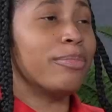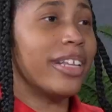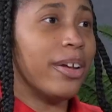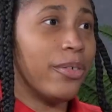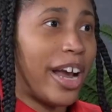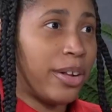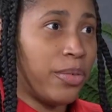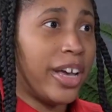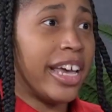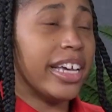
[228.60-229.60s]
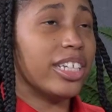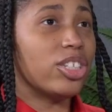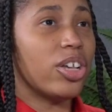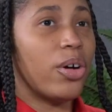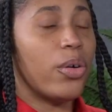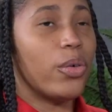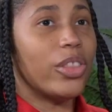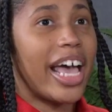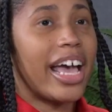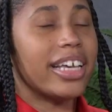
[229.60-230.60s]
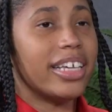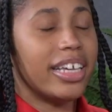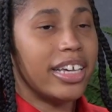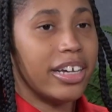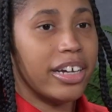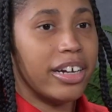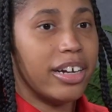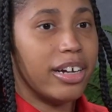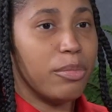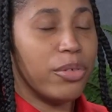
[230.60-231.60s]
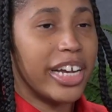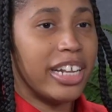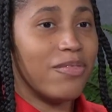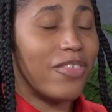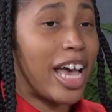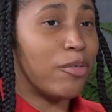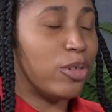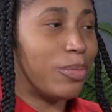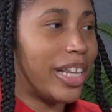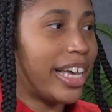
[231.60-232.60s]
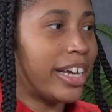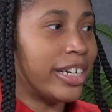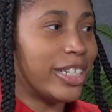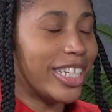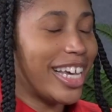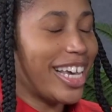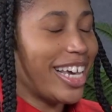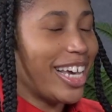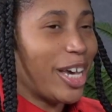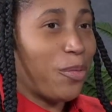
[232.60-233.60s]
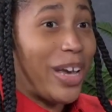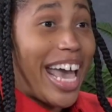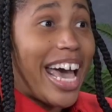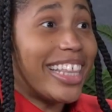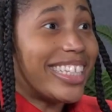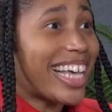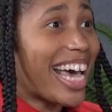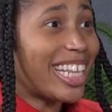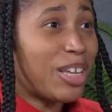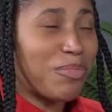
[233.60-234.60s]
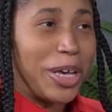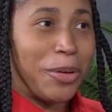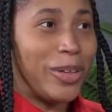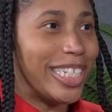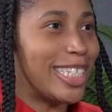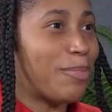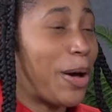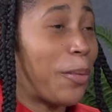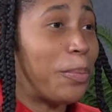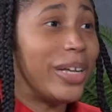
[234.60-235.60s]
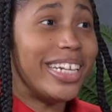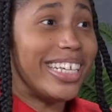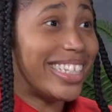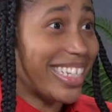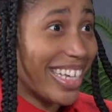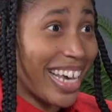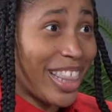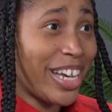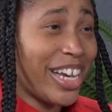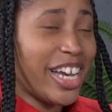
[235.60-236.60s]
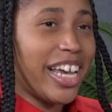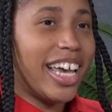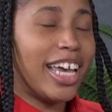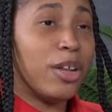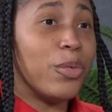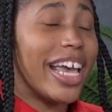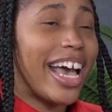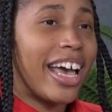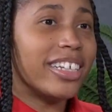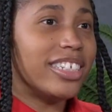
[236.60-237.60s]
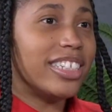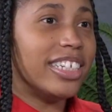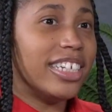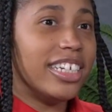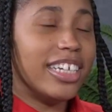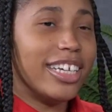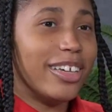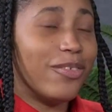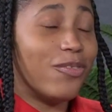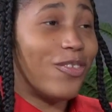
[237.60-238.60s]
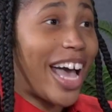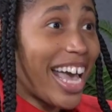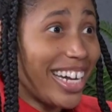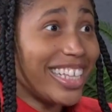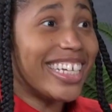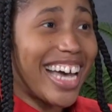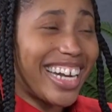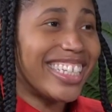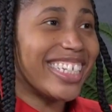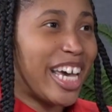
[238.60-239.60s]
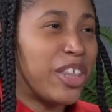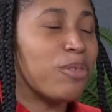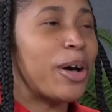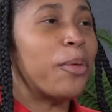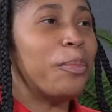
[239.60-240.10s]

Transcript: play right away. So that year, bringing in five new players, we had the talent, but it was just about putting it together. And we actually finally got it together about